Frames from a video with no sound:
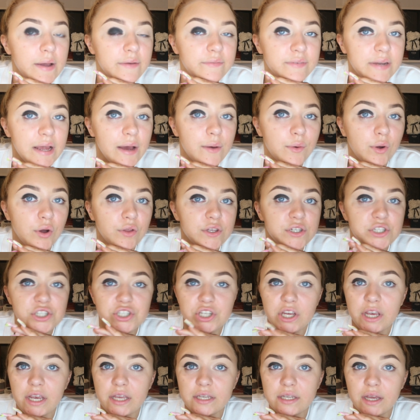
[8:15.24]
I have now got the
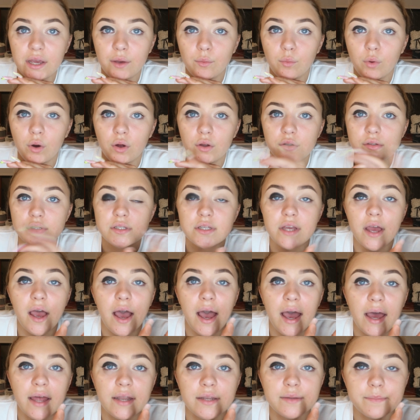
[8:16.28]
shade I want,
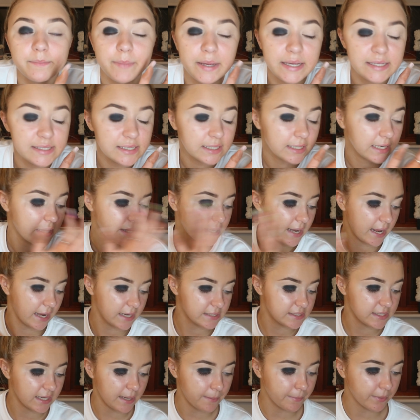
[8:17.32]
and basically the
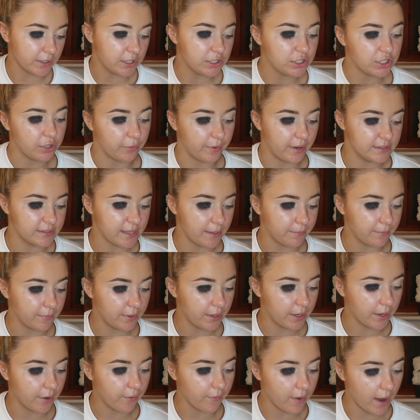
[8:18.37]
next thing I'm gonna do is I'm
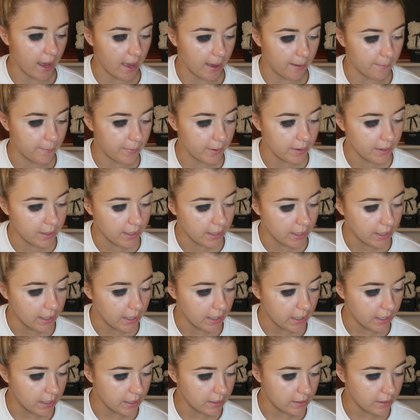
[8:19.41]
gonna grab
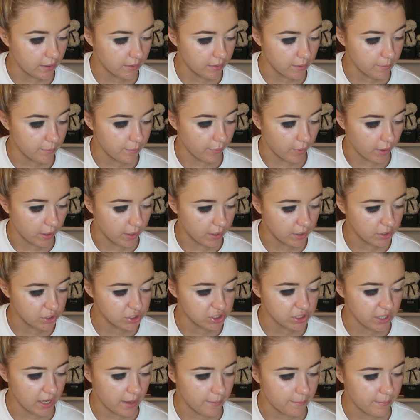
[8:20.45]
another
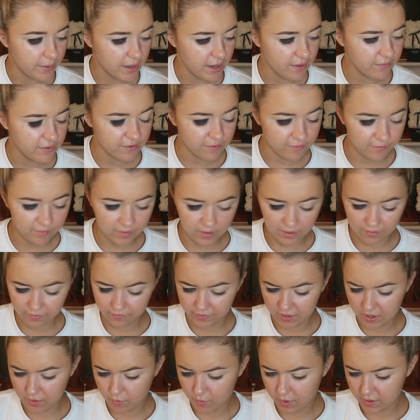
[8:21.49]
brush, a bit of a
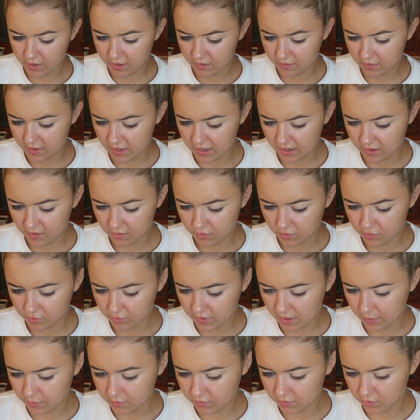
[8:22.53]
fluffier one, I think. Oh,
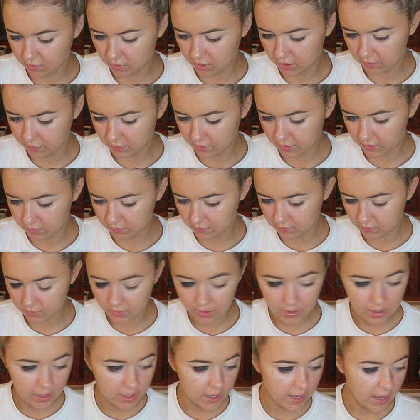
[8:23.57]
that one's got glue
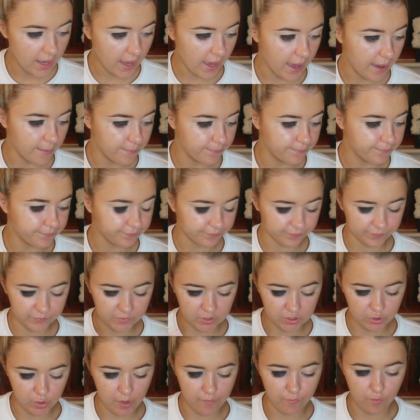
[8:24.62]
on it.
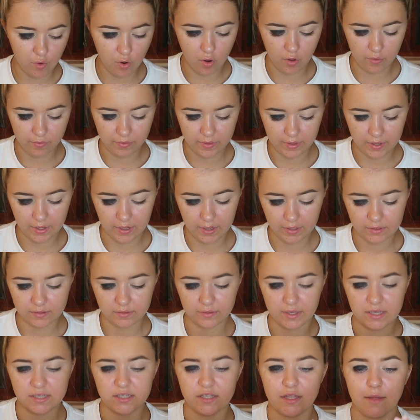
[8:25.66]
So I've got these
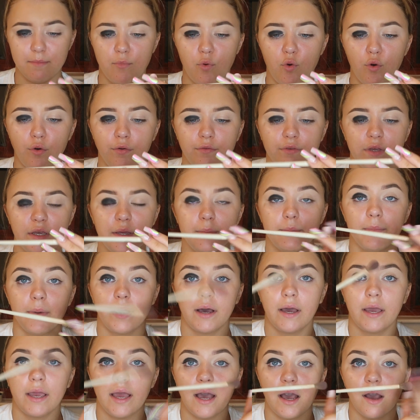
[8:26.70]
are the Morphe
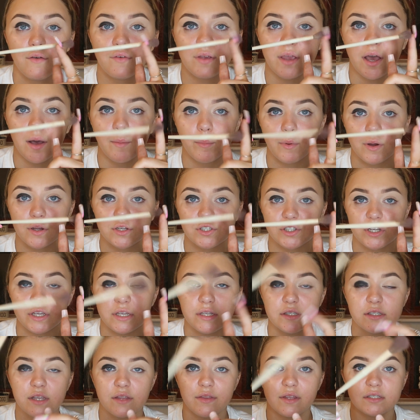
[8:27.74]
by Ariel
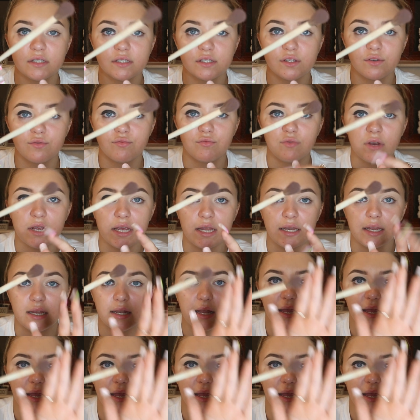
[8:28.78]
brushes, and this is the really